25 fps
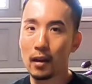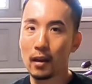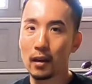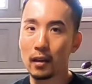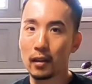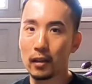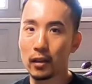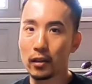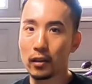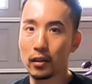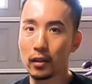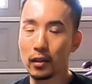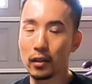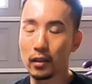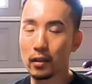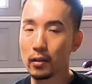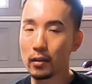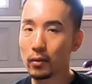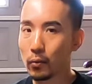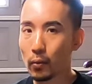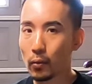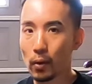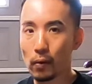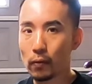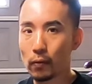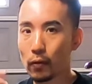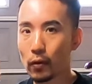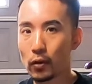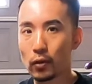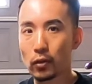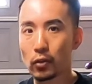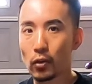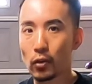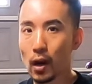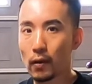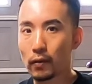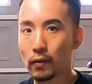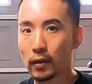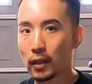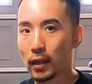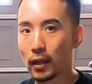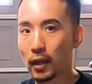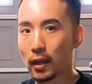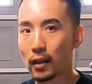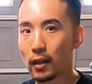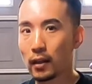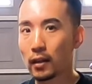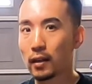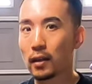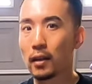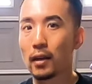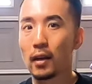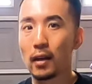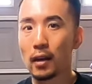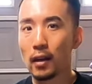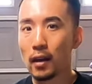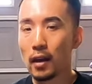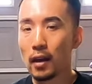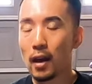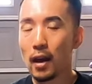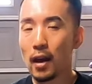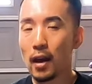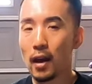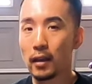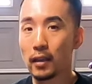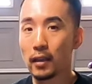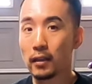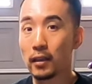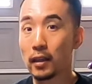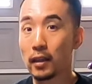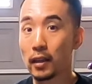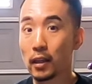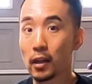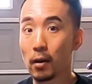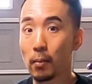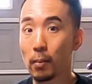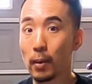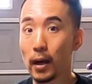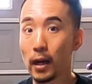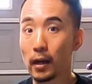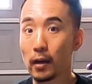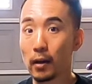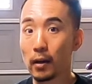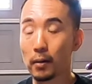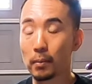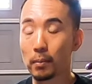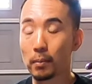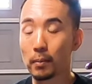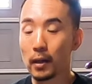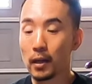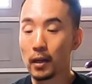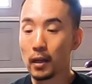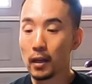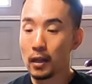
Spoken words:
cleared it, went for a drive again, and it didn't come back up.